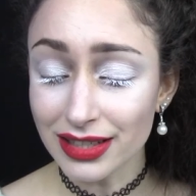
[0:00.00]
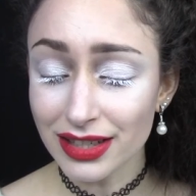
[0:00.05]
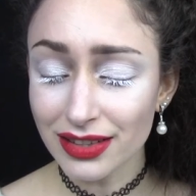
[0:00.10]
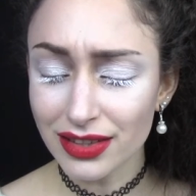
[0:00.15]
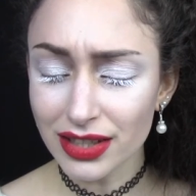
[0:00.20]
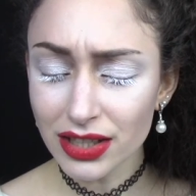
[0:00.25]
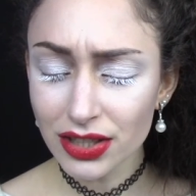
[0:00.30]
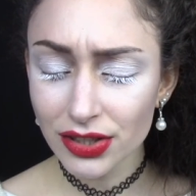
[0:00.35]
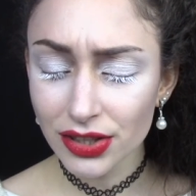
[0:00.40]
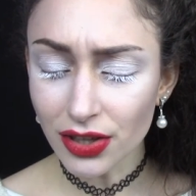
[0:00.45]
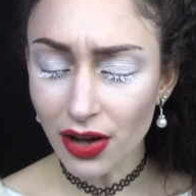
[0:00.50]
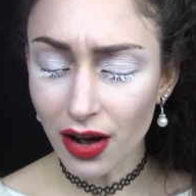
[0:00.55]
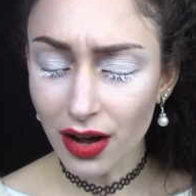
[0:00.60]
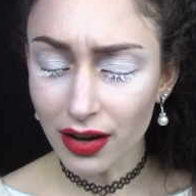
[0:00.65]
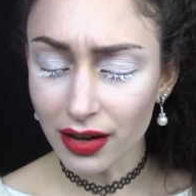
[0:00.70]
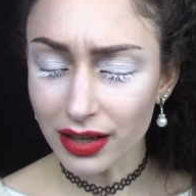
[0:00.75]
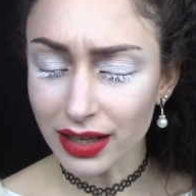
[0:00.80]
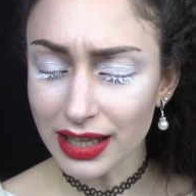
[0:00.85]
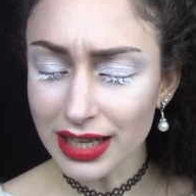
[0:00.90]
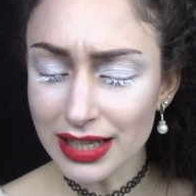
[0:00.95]
this
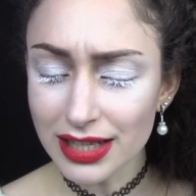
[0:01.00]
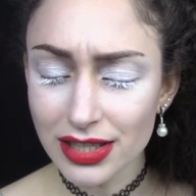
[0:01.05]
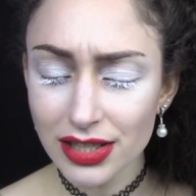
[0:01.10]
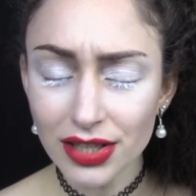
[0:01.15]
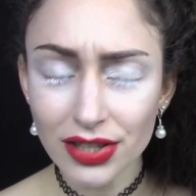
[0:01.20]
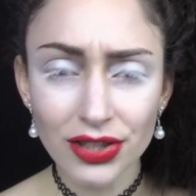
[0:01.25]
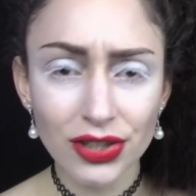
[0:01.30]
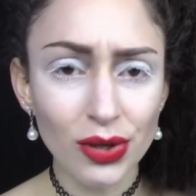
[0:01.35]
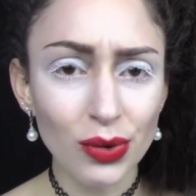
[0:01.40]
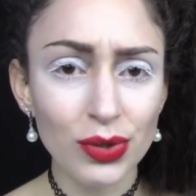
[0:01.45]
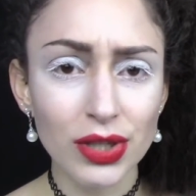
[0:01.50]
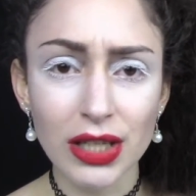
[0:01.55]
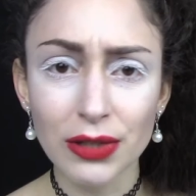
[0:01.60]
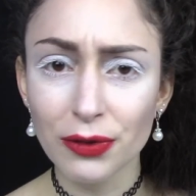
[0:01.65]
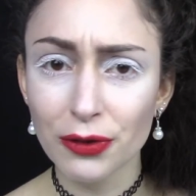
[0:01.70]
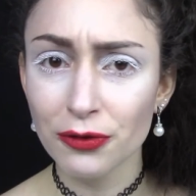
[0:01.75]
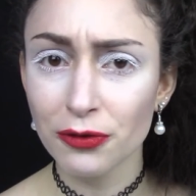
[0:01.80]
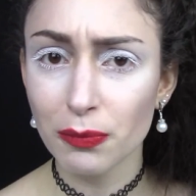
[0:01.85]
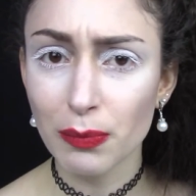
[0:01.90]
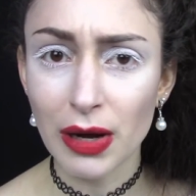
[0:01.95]
song, it's just so
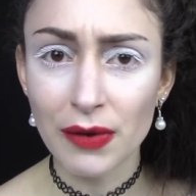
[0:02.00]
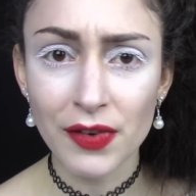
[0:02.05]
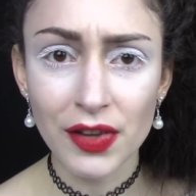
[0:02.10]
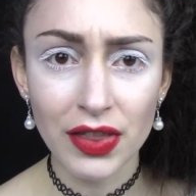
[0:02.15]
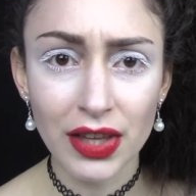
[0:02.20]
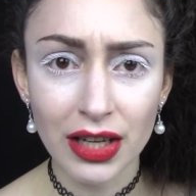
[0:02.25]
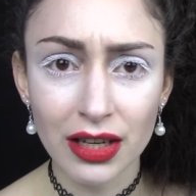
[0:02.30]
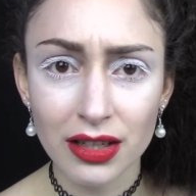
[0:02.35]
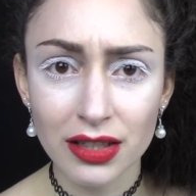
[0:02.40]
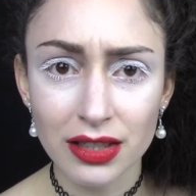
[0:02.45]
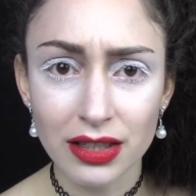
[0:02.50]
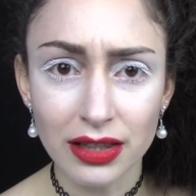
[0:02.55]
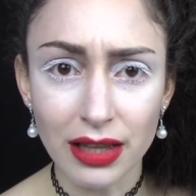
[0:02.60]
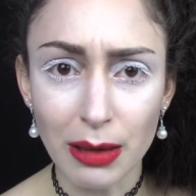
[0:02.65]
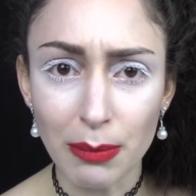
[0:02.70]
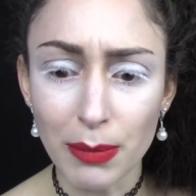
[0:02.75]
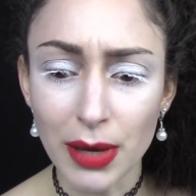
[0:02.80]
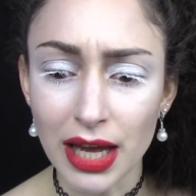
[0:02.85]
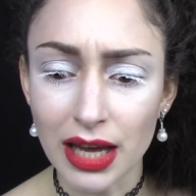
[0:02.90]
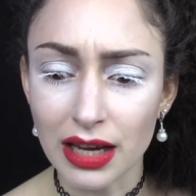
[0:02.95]
different from everything else that they
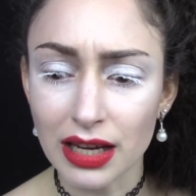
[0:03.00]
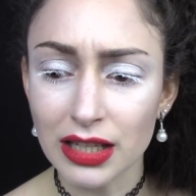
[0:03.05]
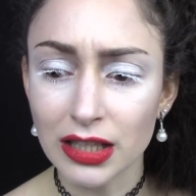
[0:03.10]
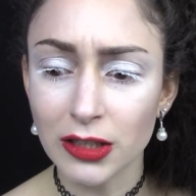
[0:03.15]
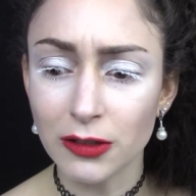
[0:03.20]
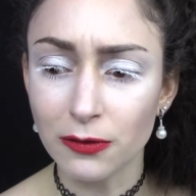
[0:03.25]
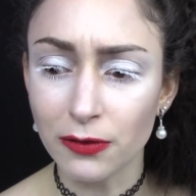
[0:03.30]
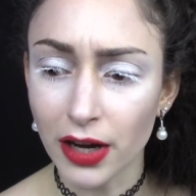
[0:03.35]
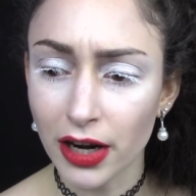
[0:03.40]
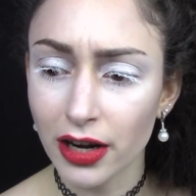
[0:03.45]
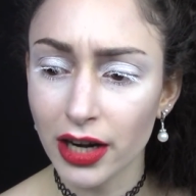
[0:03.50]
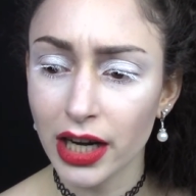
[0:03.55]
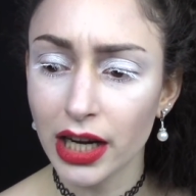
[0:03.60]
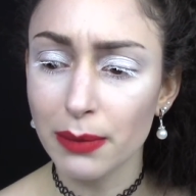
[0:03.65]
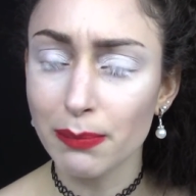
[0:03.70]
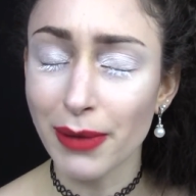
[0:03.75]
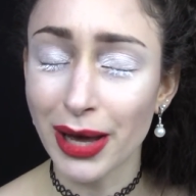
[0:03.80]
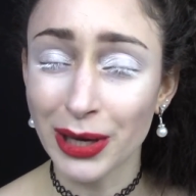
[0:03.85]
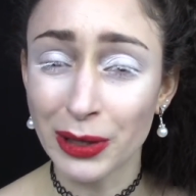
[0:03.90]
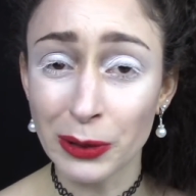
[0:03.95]
make. It's very
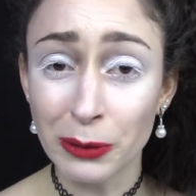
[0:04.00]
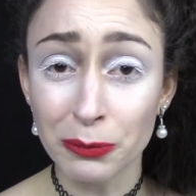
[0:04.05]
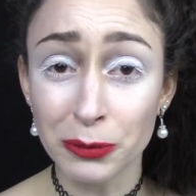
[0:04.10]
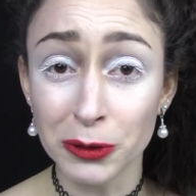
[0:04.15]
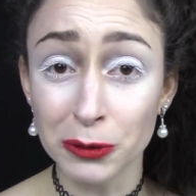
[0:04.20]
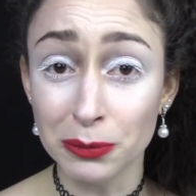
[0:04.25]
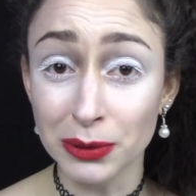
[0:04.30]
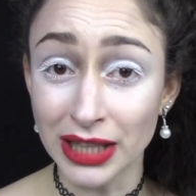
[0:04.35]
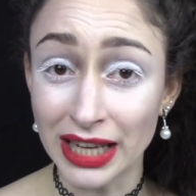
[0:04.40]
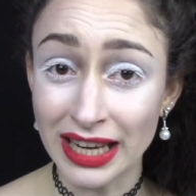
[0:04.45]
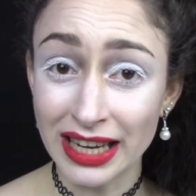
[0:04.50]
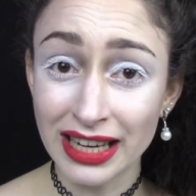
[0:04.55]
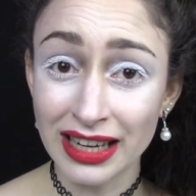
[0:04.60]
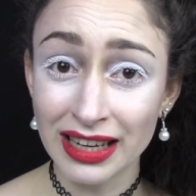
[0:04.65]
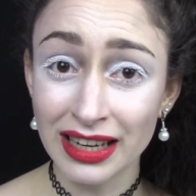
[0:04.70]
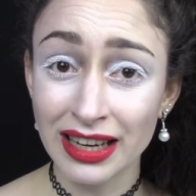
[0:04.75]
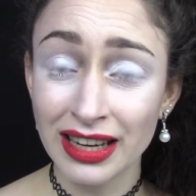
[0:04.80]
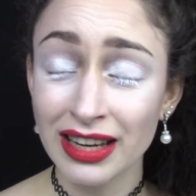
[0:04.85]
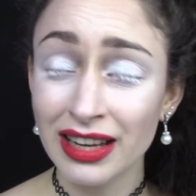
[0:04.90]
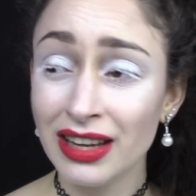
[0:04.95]
Michael Bublé,
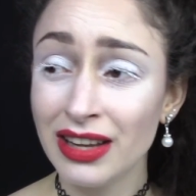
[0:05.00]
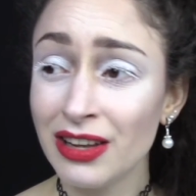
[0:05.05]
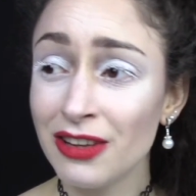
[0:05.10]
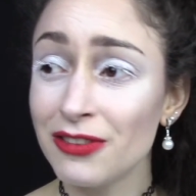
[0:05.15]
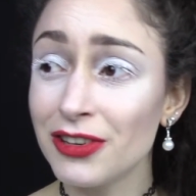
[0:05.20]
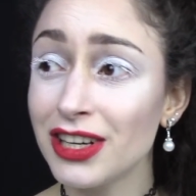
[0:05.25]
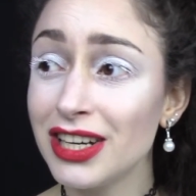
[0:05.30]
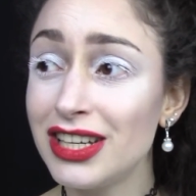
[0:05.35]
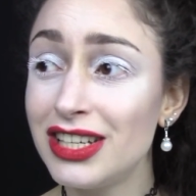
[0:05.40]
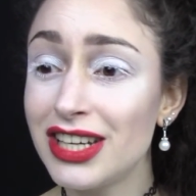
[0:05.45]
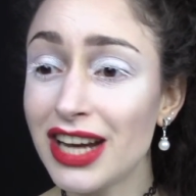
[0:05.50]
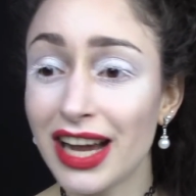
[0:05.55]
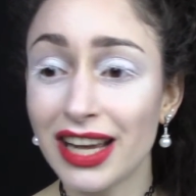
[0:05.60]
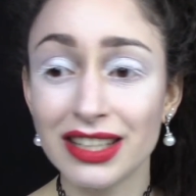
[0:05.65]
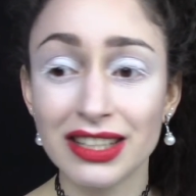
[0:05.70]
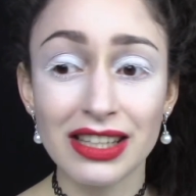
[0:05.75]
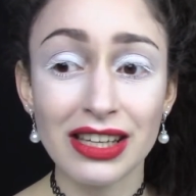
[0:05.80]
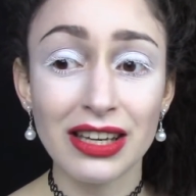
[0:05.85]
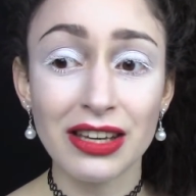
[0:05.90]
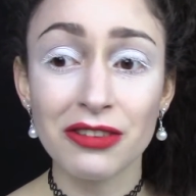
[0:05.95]
very
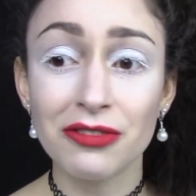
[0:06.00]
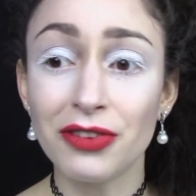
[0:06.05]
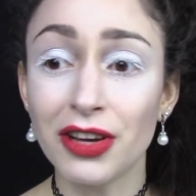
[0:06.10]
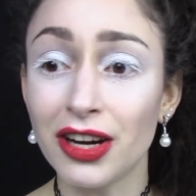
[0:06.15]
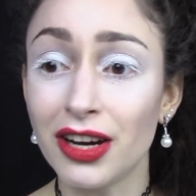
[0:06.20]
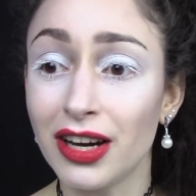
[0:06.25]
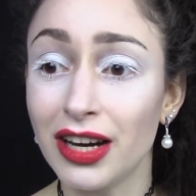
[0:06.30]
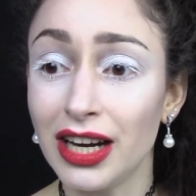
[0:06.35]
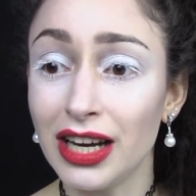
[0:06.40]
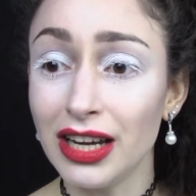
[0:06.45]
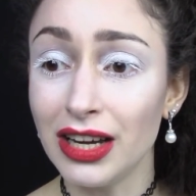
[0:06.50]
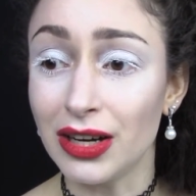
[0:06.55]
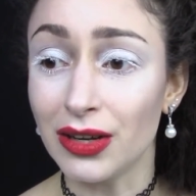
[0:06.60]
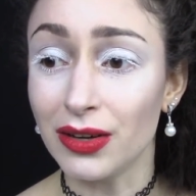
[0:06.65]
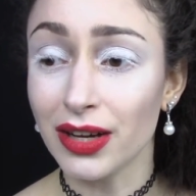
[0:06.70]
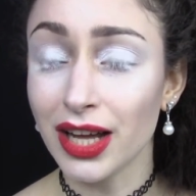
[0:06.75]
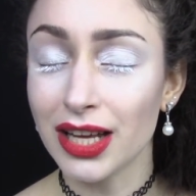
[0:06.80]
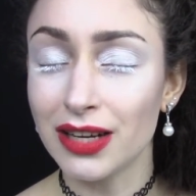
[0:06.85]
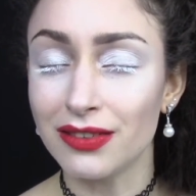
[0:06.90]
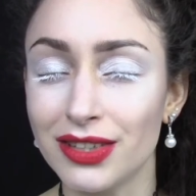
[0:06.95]
jazzy, very, you know,
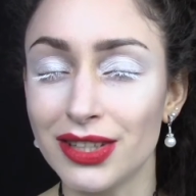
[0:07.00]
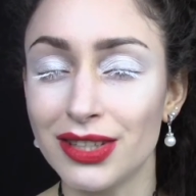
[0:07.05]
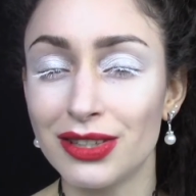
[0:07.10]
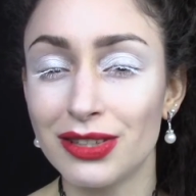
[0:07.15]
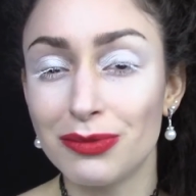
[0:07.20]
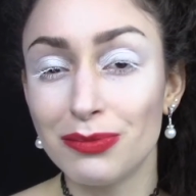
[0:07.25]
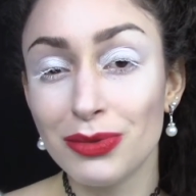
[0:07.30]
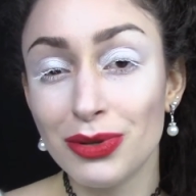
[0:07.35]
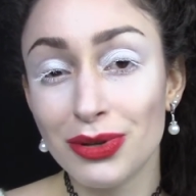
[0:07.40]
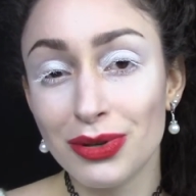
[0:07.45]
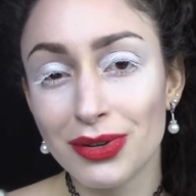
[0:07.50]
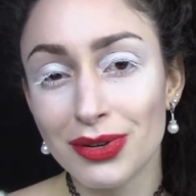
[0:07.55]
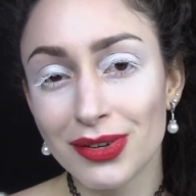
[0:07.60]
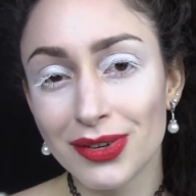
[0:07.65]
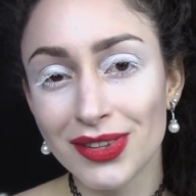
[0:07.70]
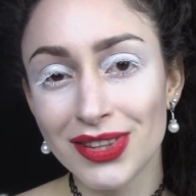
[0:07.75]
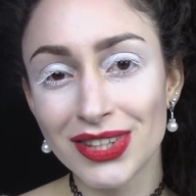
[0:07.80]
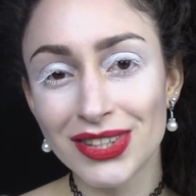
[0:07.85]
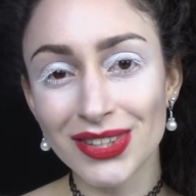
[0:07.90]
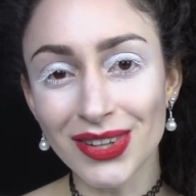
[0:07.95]
kind
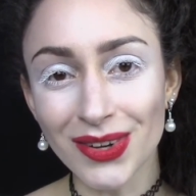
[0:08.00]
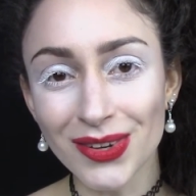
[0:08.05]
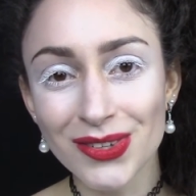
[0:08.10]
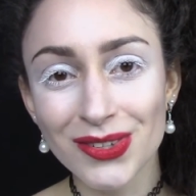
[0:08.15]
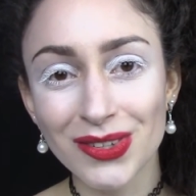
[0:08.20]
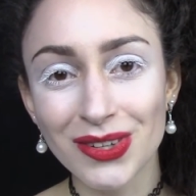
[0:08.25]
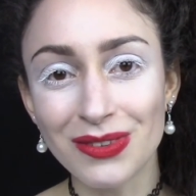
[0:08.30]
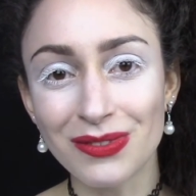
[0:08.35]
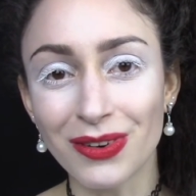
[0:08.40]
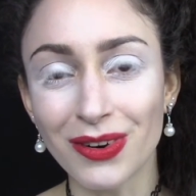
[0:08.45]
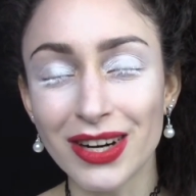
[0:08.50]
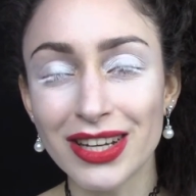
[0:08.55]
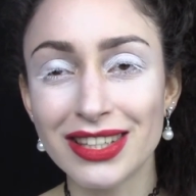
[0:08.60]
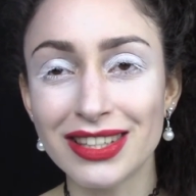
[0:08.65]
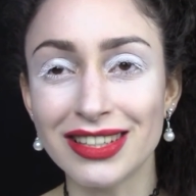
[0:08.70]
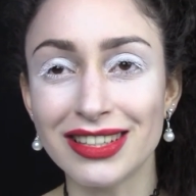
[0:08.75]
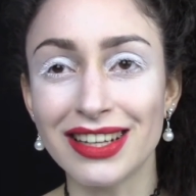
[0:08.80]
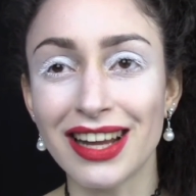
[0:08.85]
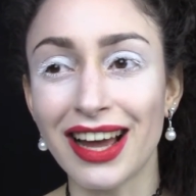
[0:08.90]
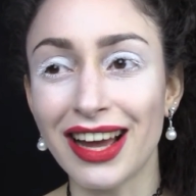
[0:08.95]
smooth, sultry
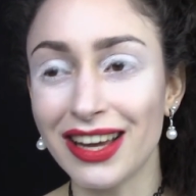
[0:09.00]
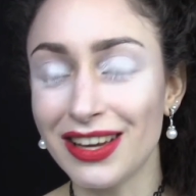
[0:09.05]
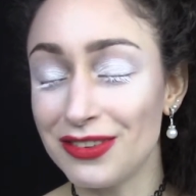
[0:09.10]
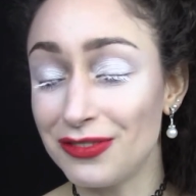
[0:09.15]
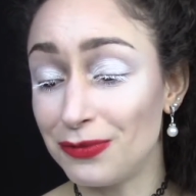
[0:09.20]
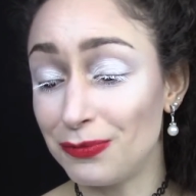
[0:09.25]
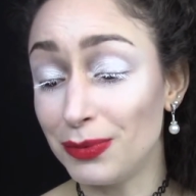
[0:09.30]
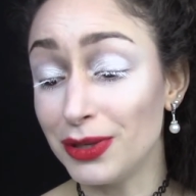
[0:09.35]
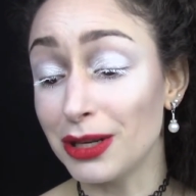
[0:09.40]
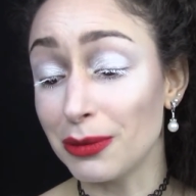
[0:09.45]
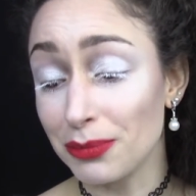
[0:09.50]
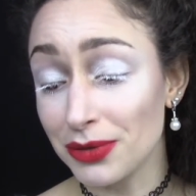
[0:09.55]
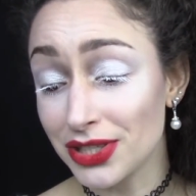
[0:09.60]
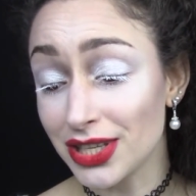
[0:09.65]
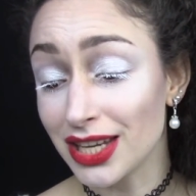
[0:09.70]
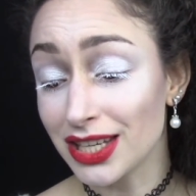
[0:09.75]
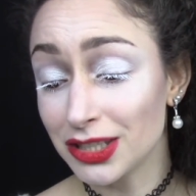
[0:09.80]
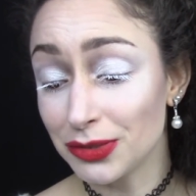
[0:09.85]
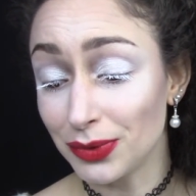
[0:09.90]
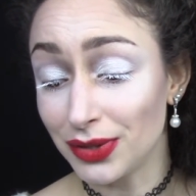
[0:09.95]
voice, and I've been
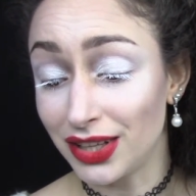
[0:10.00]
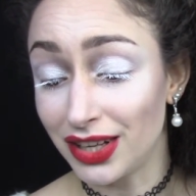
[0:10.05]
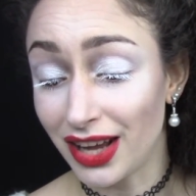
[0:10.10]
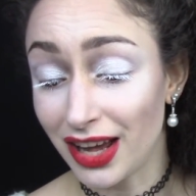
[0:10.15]
obsessed with it.